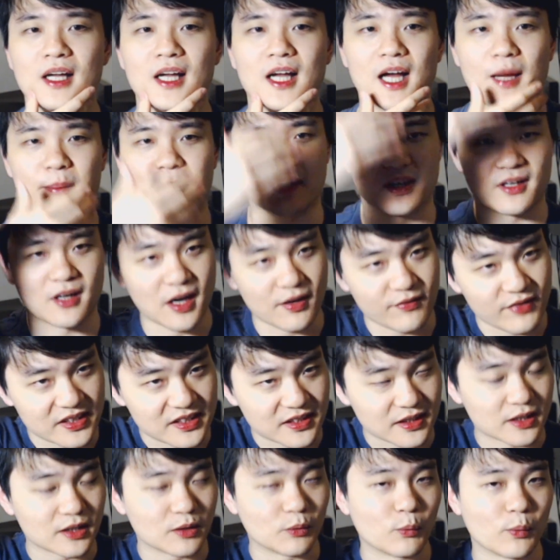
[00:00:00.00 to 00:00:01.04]
I mean,
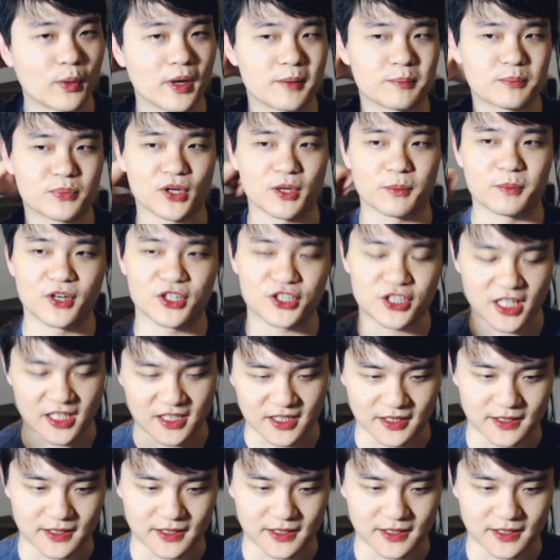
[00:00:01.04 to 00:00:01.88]
obviously it went pretty much as